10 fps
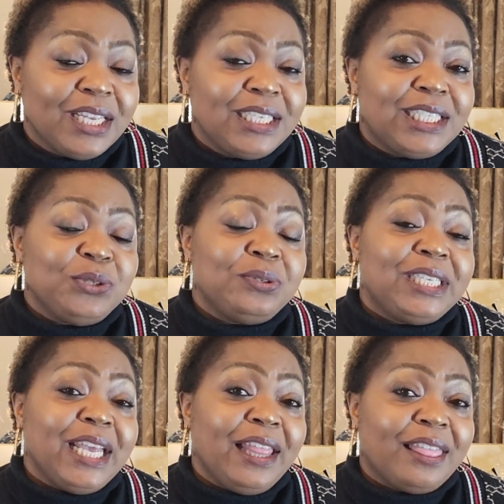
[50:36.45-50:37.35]
till
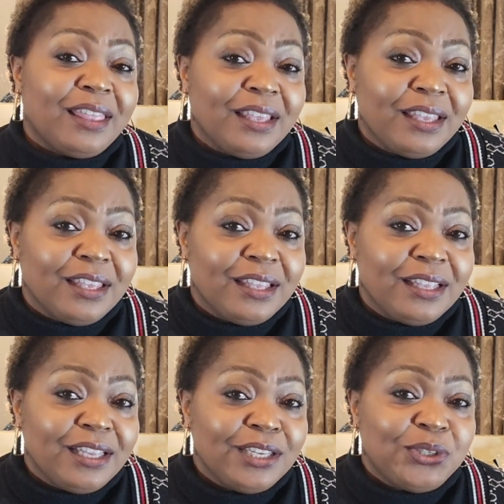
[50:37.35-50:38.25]
death
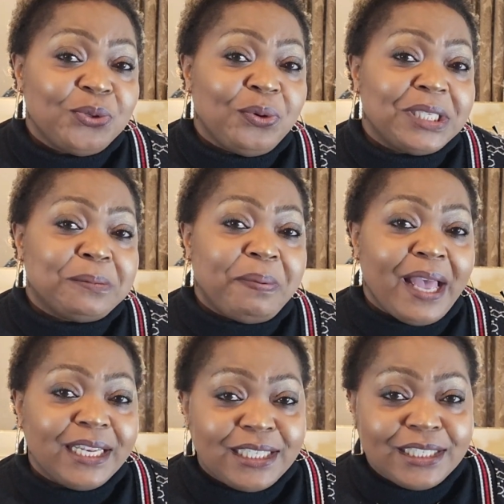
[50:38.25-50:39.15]
do us
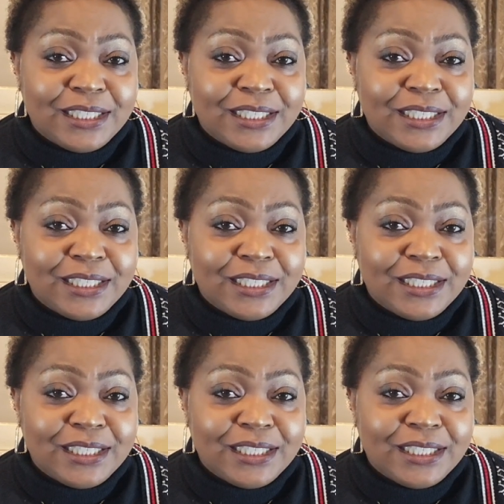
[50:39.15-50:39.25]
part,